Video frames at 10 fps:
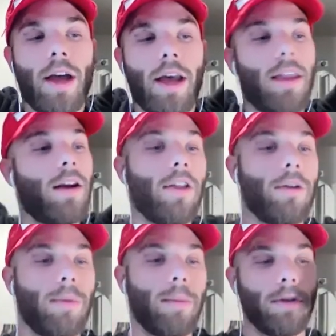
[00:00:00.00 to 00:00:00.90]
and then other
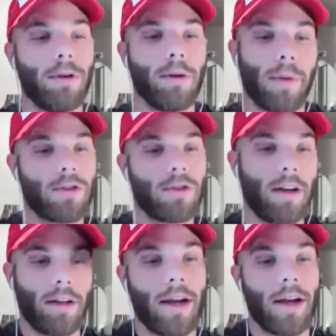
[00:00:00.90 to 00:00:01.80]
people do it by trying to
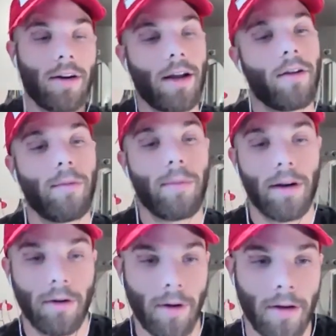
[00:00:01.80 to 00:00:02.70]
tear down everybody
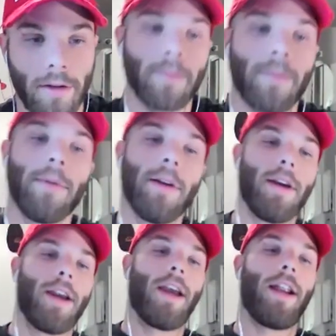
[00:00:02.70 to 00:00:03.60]
around them.
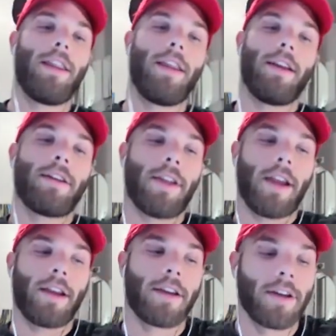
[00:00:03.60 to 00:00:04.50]
And I think like,